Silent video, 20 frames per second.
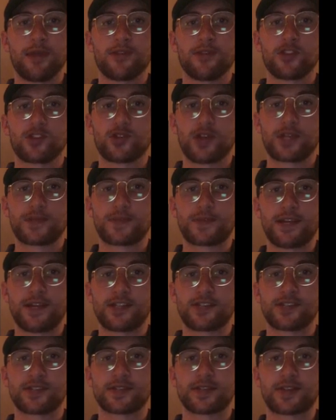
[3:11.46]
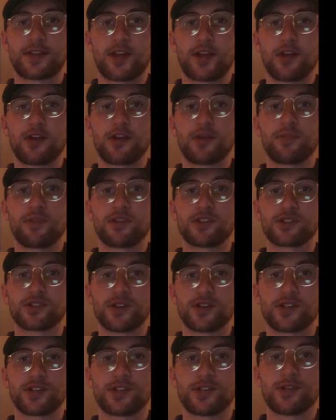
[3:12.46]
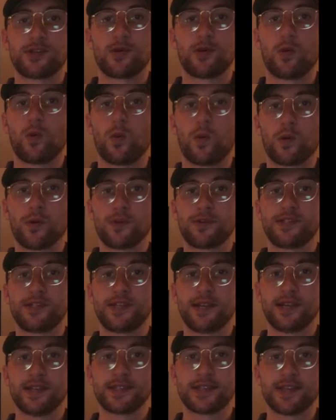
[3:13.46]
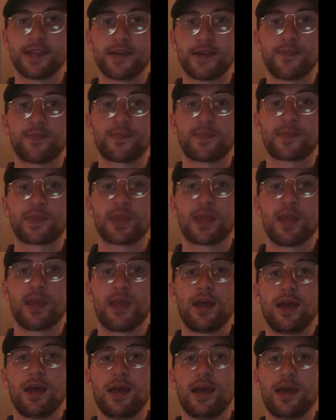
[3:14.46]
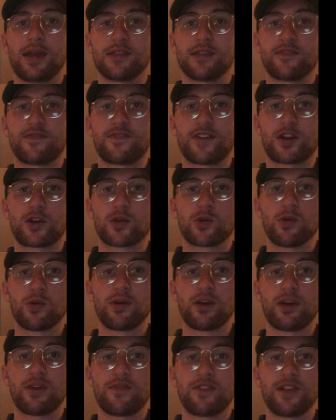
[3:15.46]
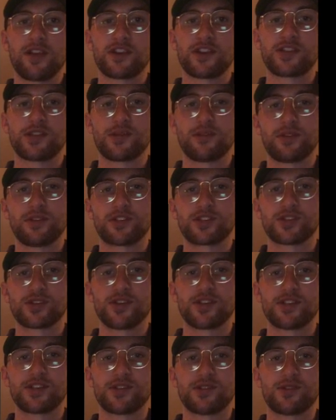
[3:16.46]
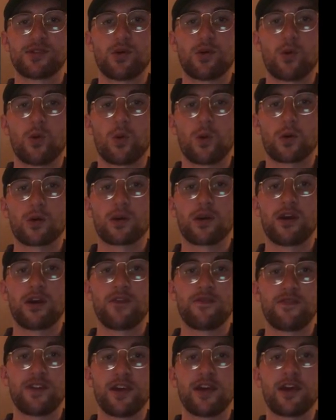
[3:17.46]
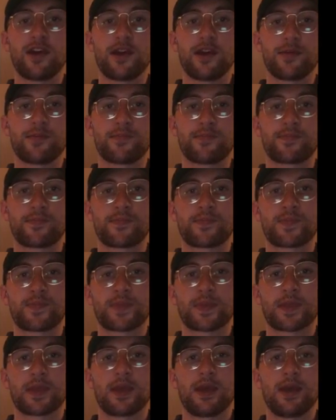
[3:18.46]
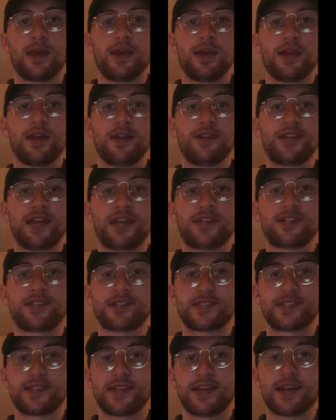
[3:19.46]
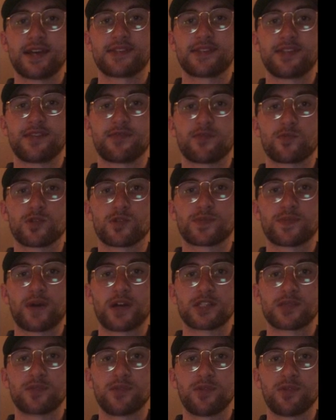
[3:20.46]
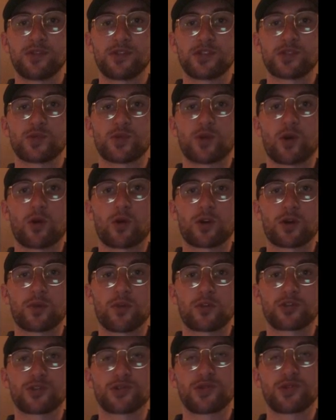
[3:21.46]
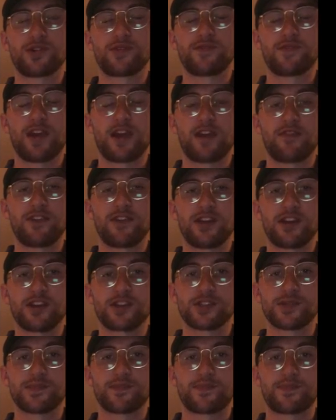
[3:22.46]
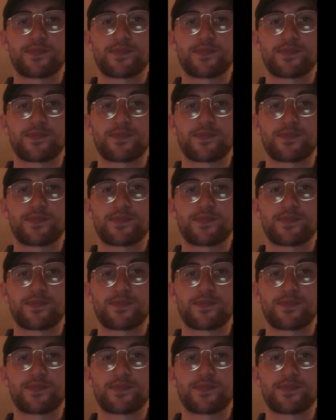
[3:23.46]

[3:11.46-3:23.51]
the Transportation Security Administration, or TSA, and the Federal Aviation Administration, or FAA. Each agency has different responsibilities regarding commercial aviation,